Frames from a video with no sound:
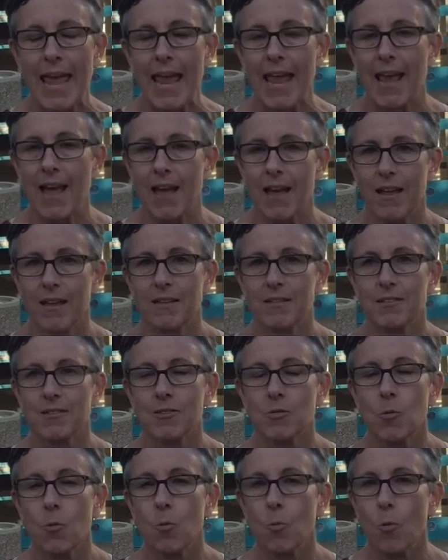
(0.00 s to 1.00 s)

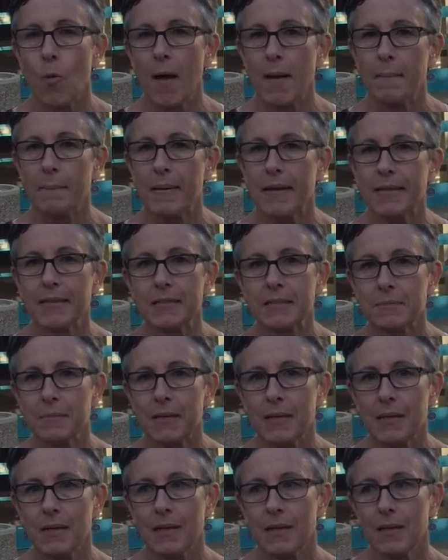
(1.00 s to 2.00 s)
And what makes
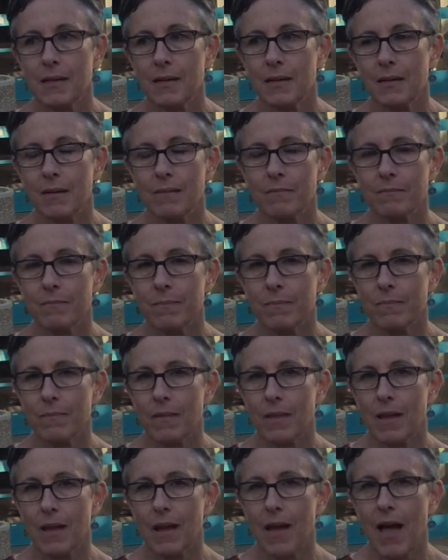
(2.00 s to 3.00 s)
me,
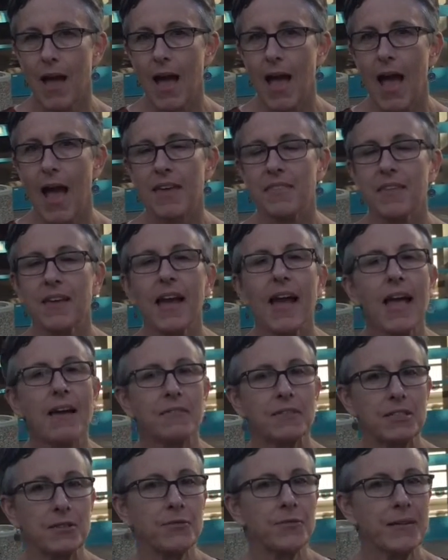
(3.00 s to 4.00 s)
I think I
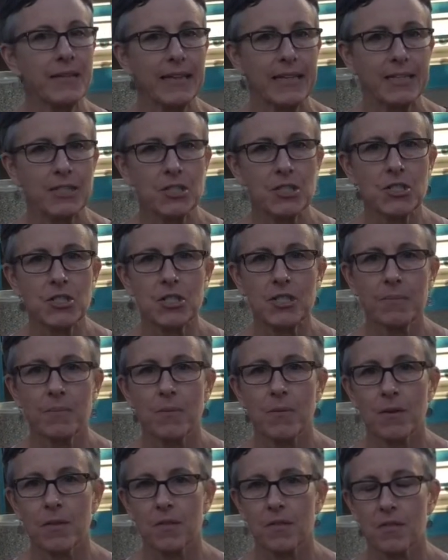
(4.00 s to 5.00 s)
have a different relationship
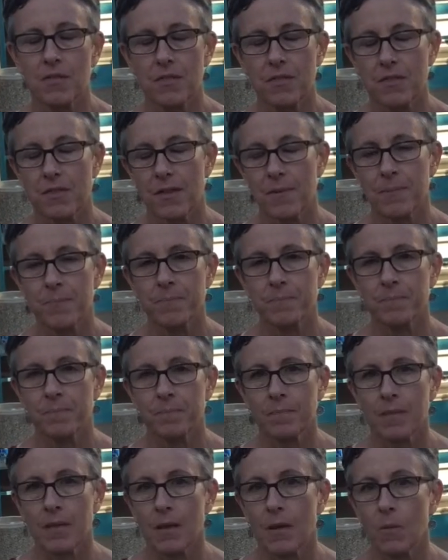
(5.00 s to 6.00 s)

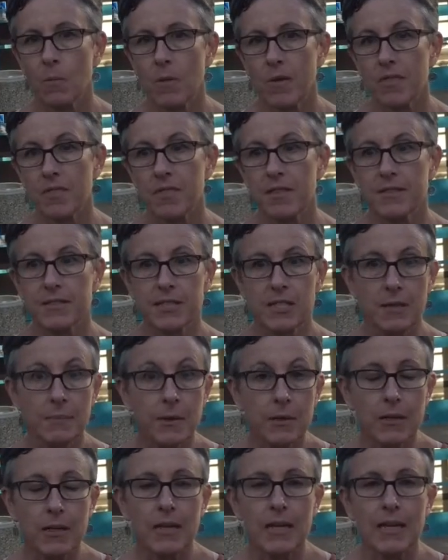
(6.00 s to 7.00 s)
with this
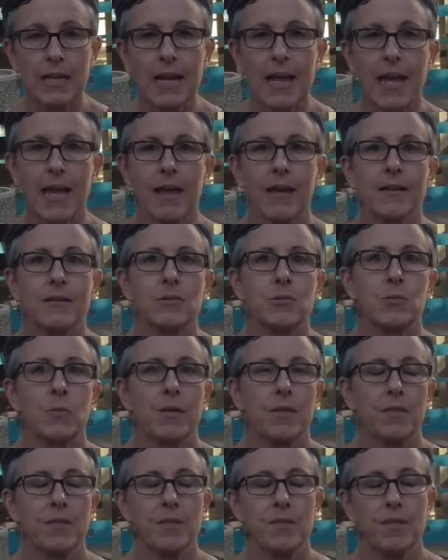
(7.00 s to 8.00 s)
community and
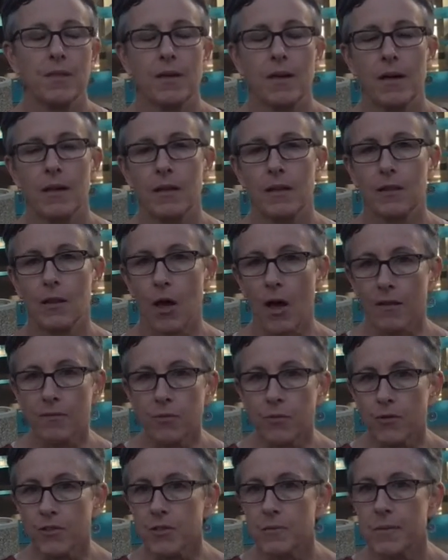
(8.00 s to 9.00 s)
with the law
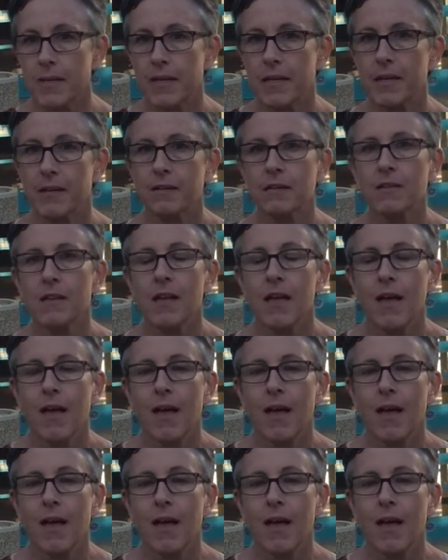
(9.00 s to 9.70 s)
enforcement here.